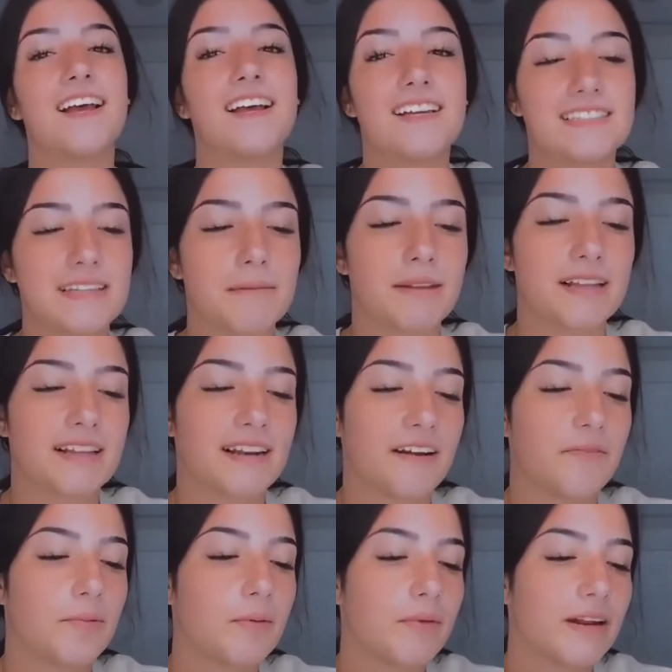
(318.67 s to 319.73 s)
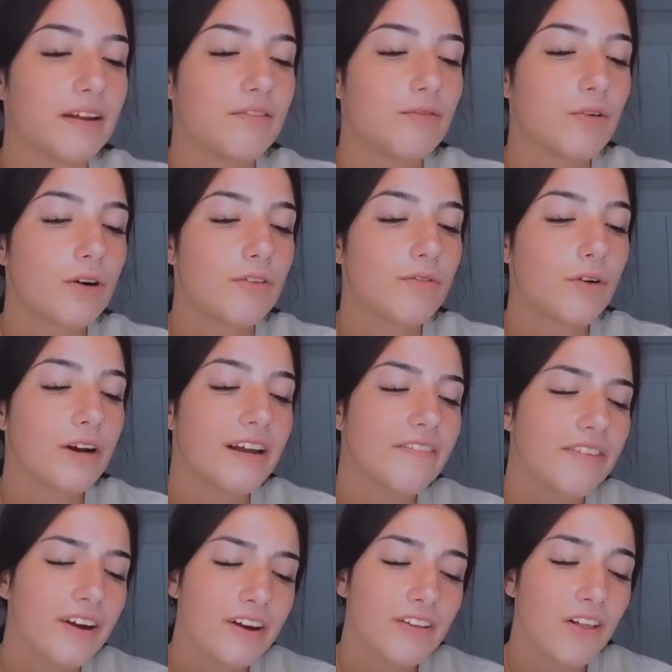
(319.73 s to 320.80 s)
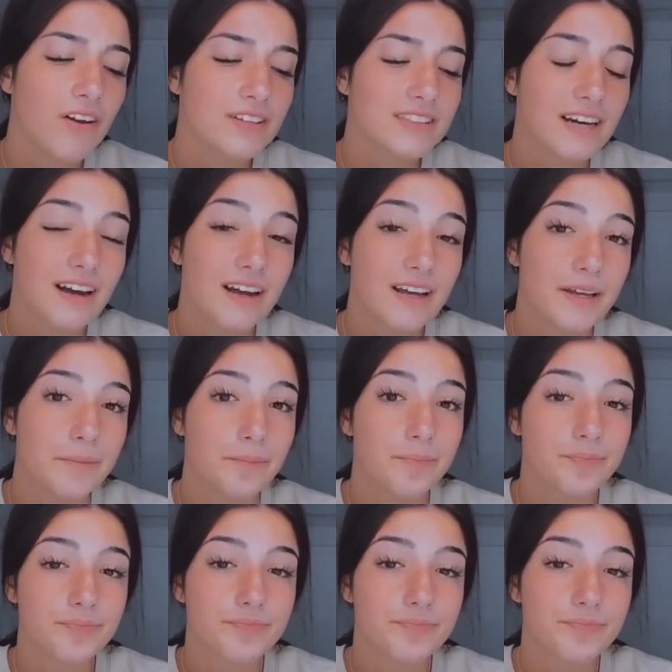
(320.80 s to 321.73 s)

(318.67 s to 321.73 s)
something that I've been waiting for a very long time.